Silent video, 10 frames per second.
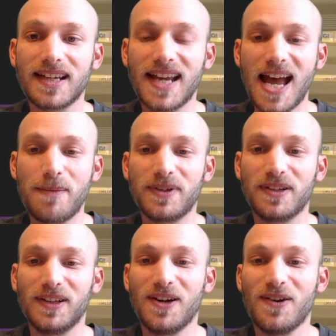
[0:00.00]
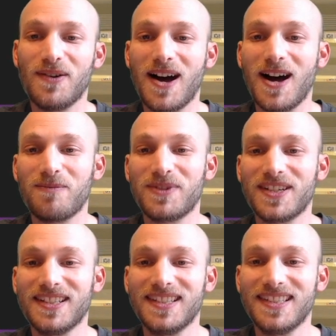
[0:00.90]
capital O
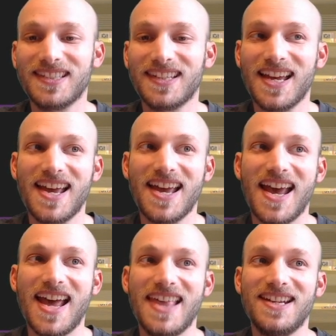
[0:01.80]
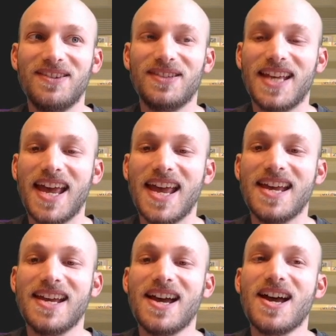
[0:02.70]
options, and then you
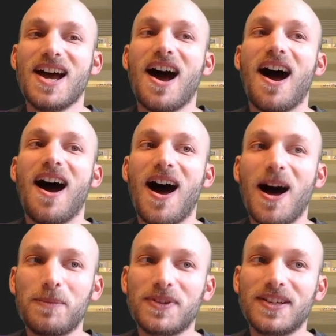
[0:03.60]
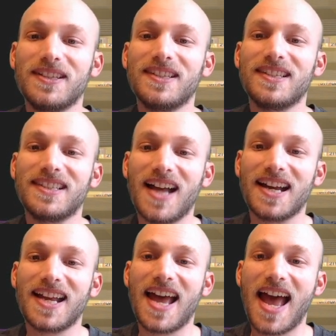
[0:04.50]
say
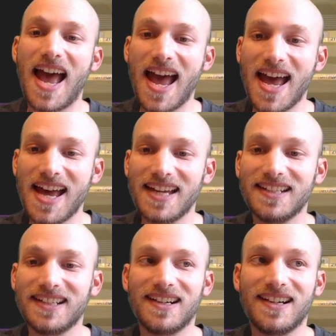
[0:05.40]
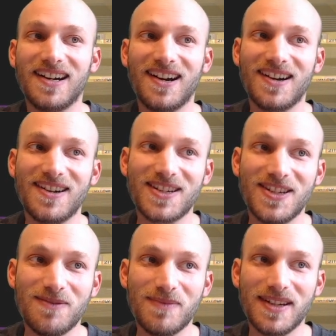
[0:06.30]
options.add
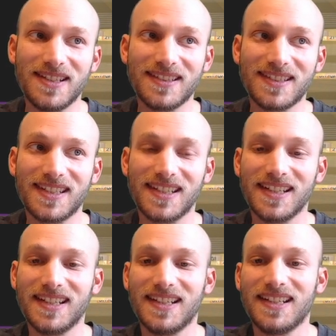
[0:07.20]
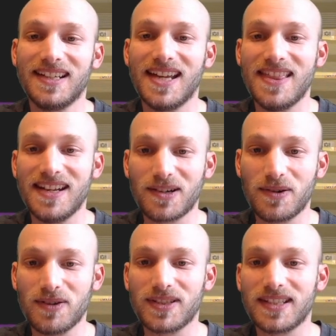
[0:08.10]
argument, and then in
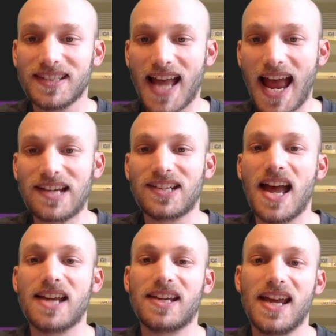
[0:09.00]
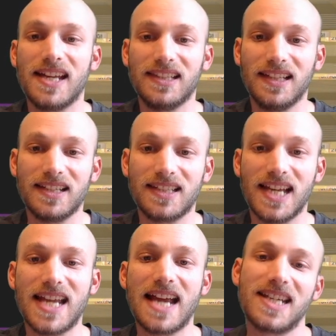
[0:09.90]
quotes dash dash headless. And
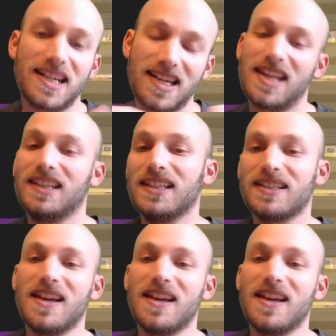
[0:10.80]
dash dash headless,